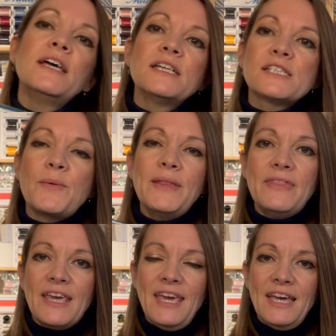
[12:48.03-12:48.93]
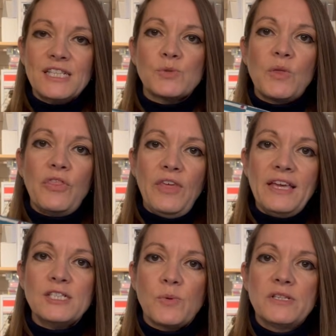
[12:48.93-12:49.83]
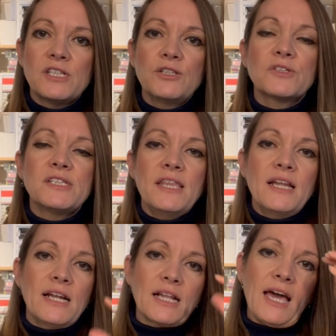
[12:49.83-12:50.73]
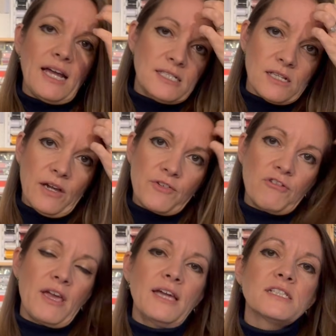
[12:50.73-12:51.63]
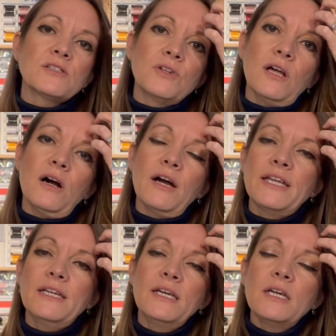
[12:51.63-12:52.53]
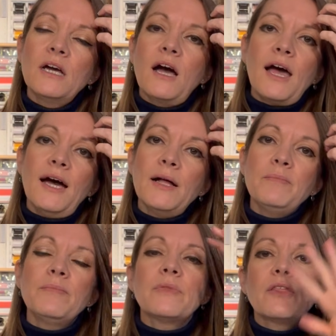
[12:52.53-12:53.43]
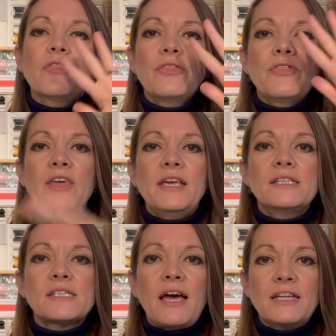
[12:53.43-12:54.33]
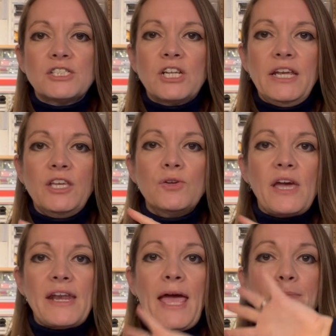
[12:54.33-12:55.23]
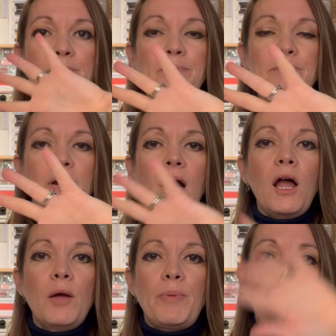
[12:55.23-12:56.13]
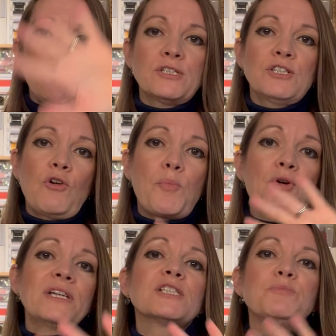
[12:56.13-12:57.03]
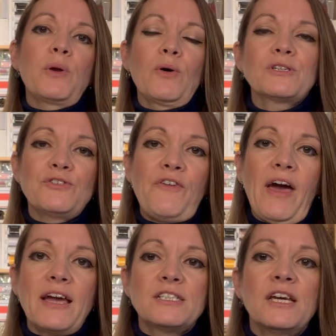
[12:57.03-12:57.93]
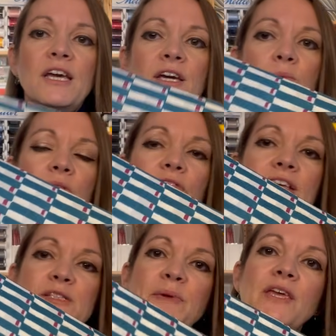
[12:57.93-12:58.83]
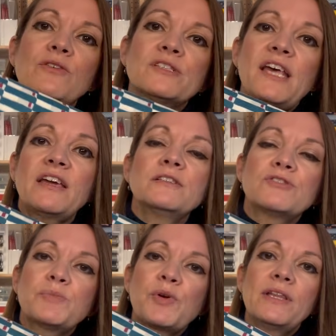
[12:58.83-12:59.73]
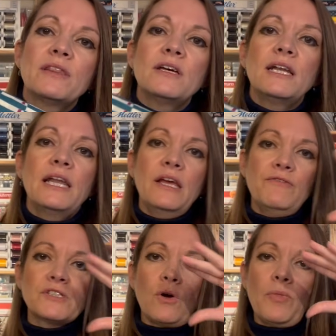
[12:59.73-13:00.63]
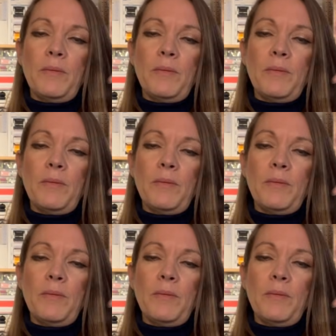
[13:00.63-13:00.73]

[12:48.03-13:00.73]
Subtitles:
So in the kits with these ones, and you'll see the little CADs that I've created online, these actually, you get a colour blocked or a print blocked effect, with this being your secondary print that lives on the